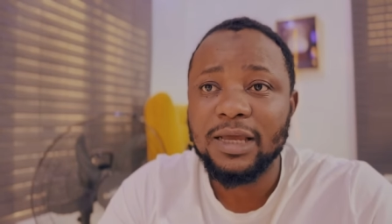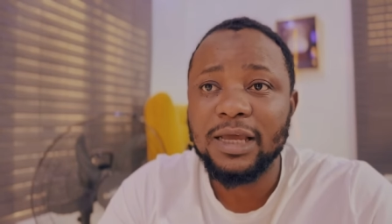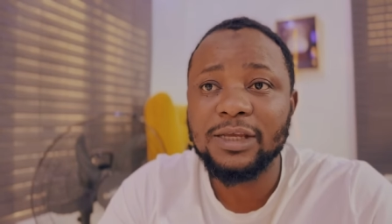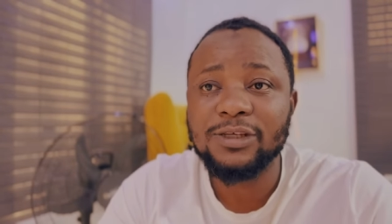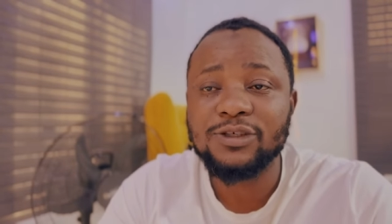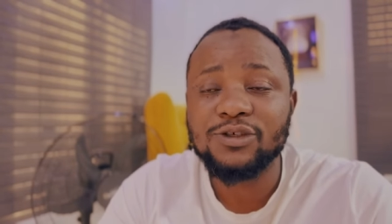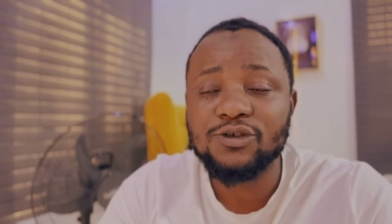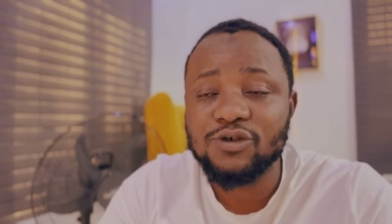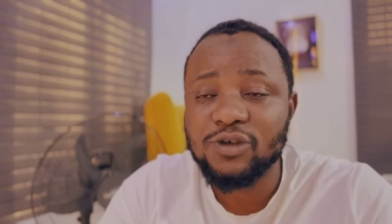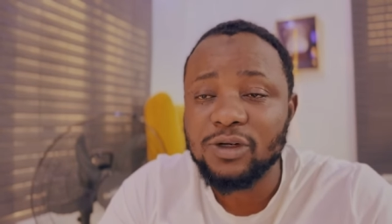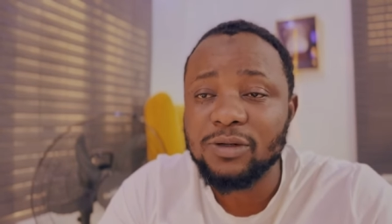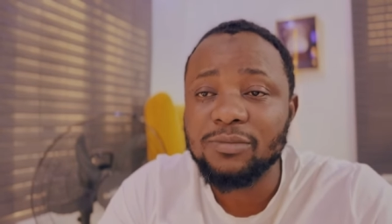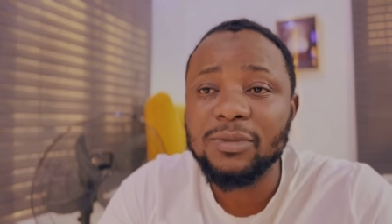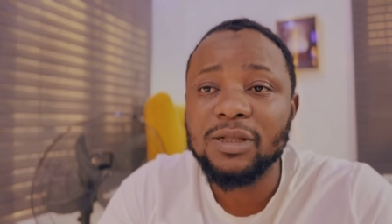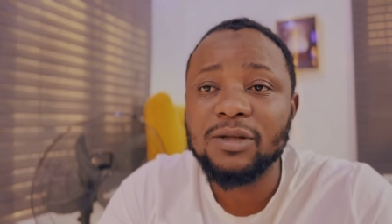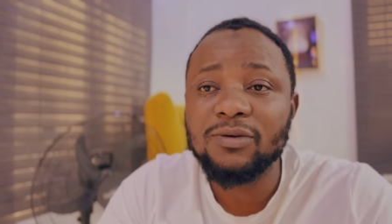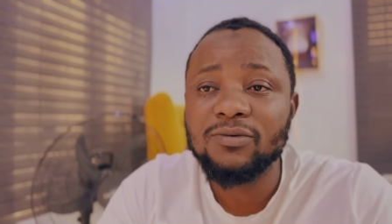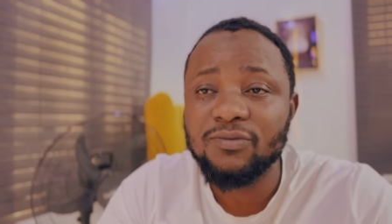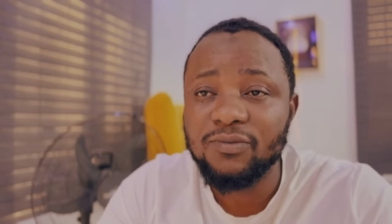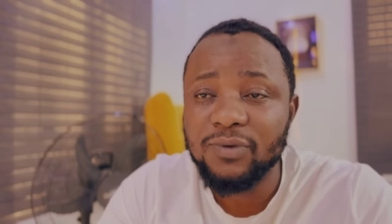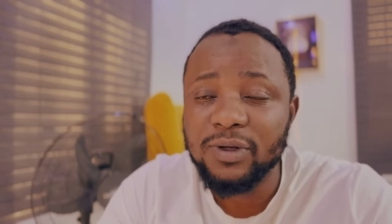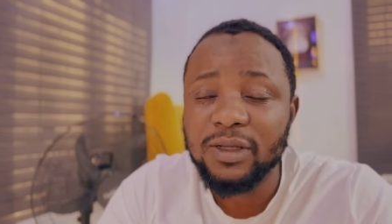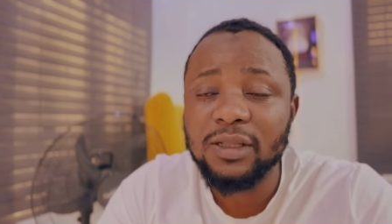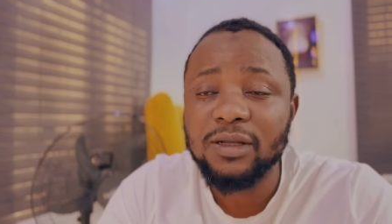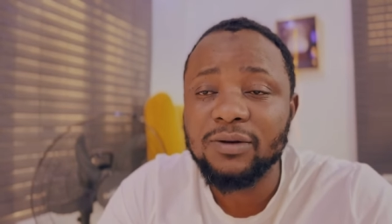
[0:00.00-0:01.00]
Extremely,
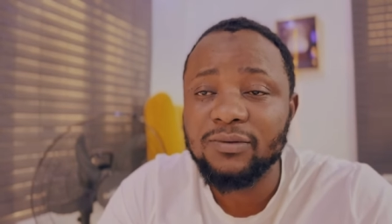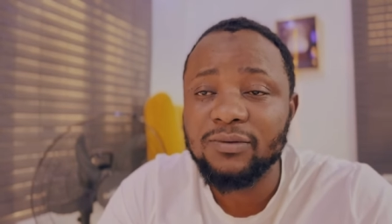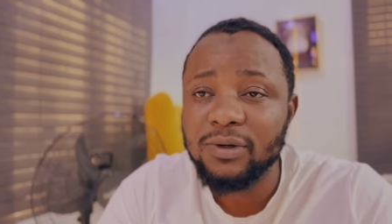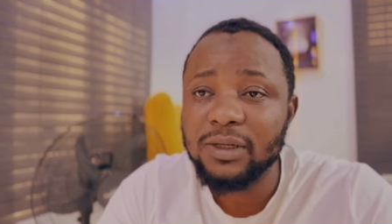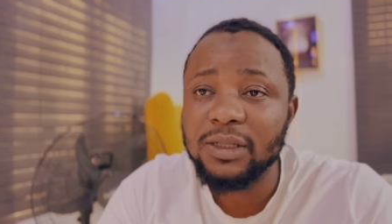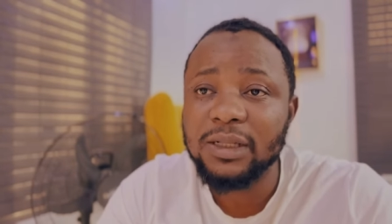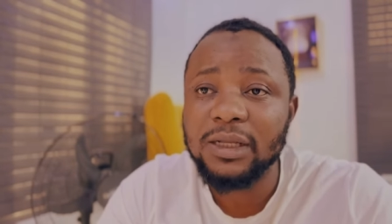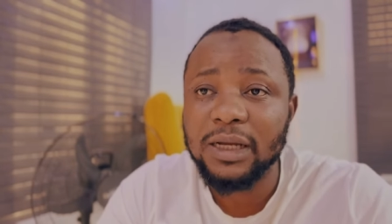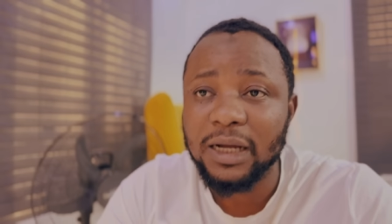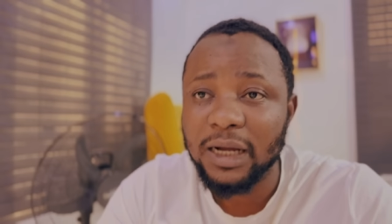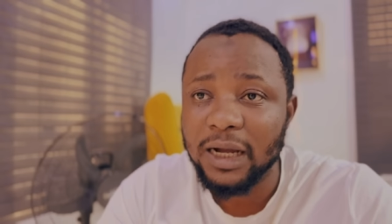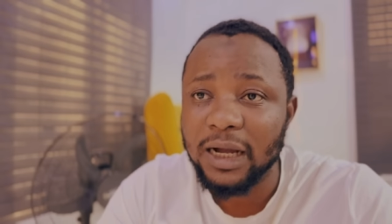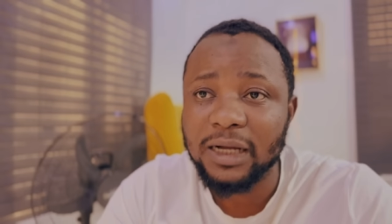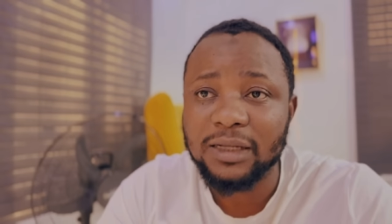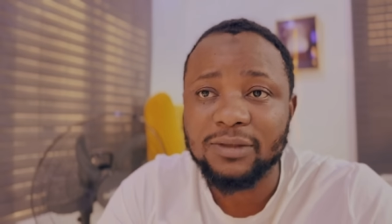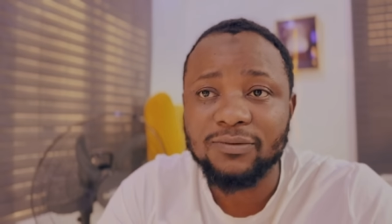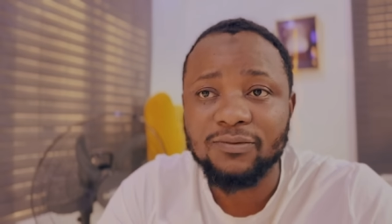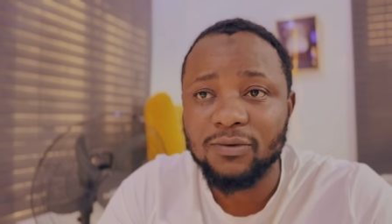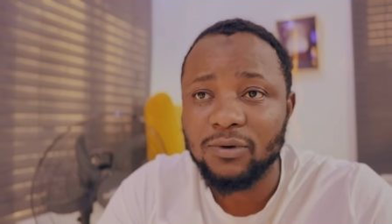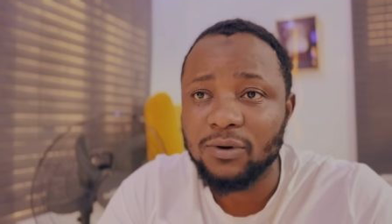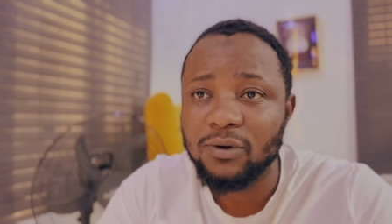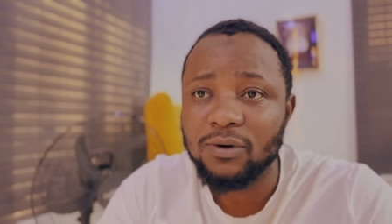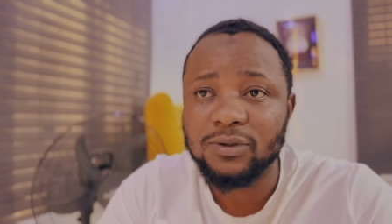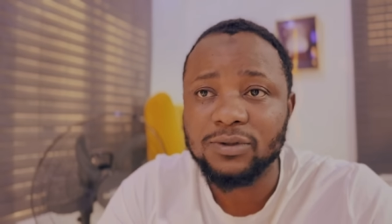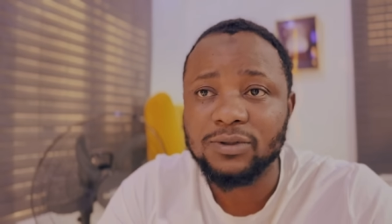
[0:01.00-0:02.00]
really, really hard
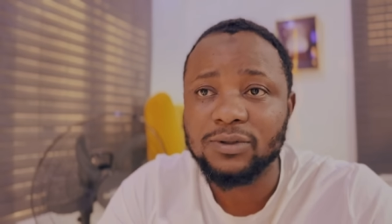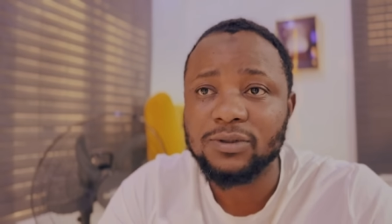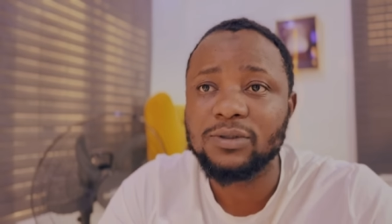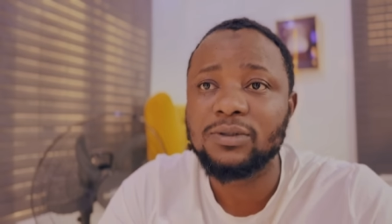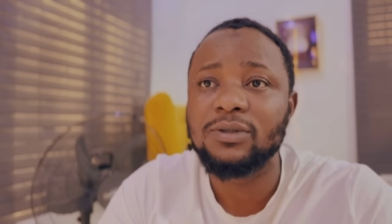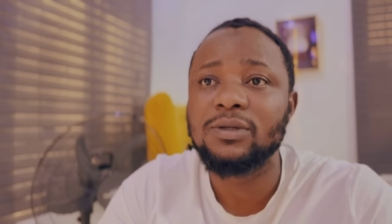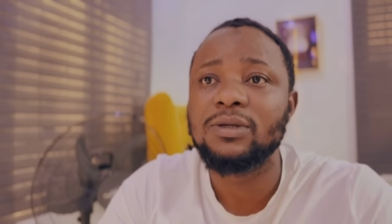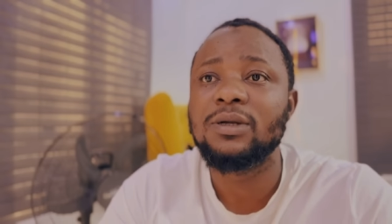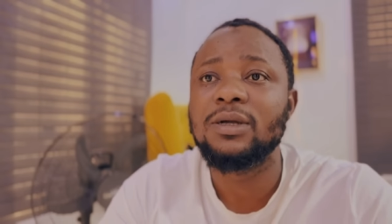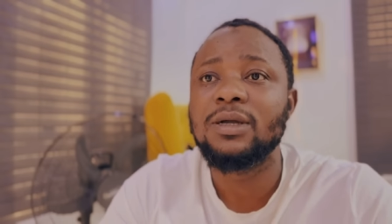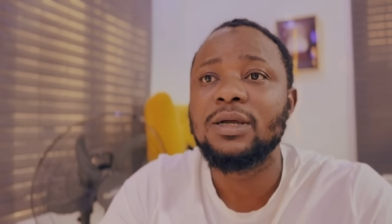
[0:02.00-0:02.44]
for us.